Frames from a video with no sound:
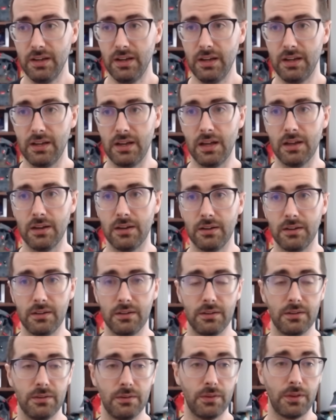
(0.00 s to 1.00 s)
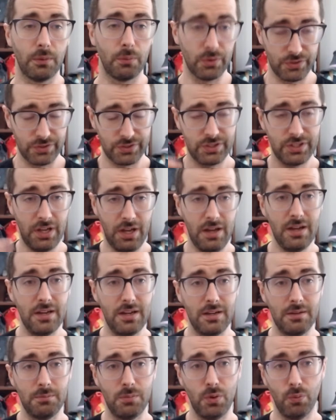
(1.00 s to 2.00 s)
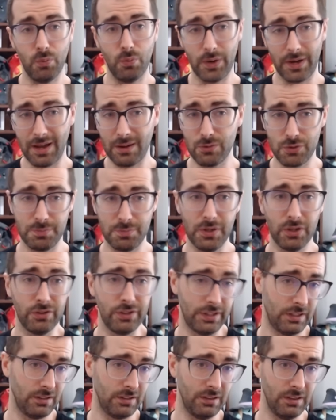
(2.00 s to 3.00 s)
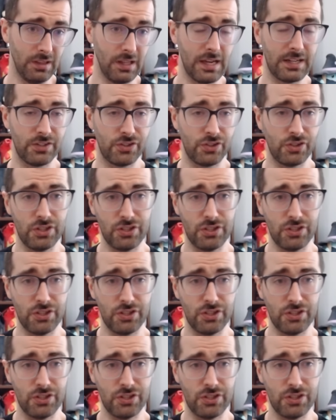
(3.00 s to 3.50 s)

And there was a time when I was building Legacy